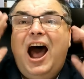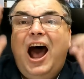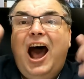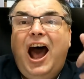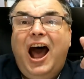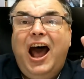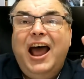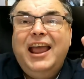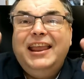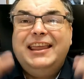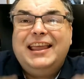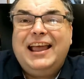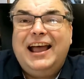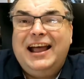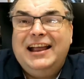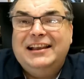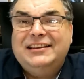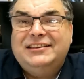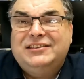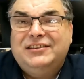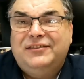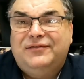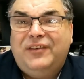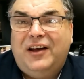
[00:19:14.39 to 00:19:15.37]
I
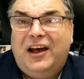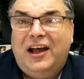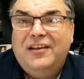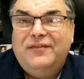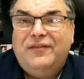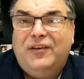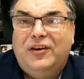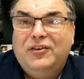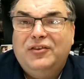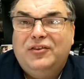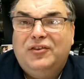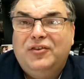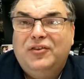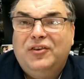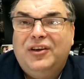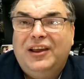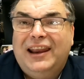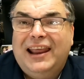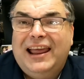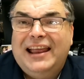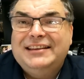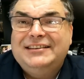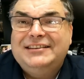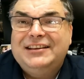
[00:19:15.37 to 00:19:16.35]
can't survive on
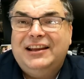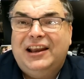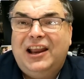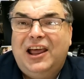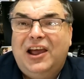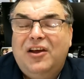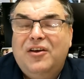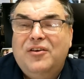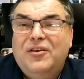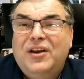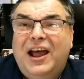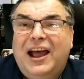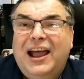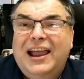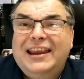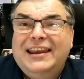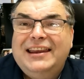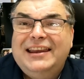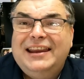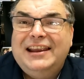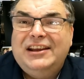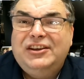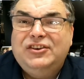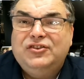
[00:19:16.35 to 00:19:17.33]
Google Ads alone. I
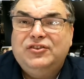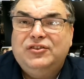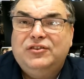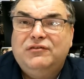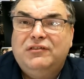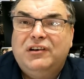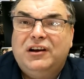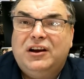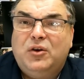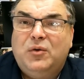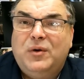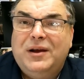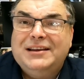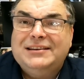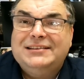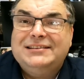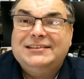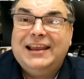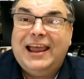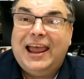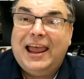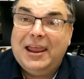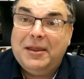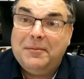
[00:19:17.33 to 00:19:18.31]
need you to
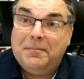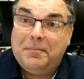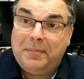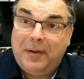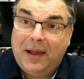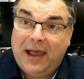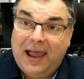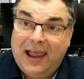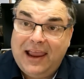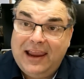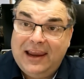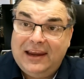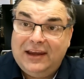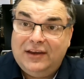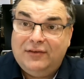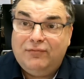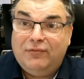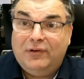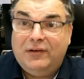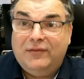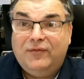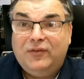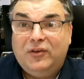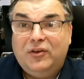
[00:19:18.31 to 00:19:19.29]
request a paid
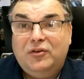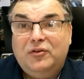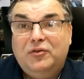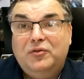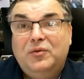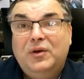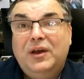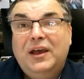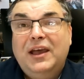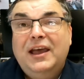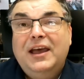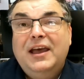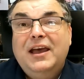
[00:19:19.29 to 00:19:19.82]
review.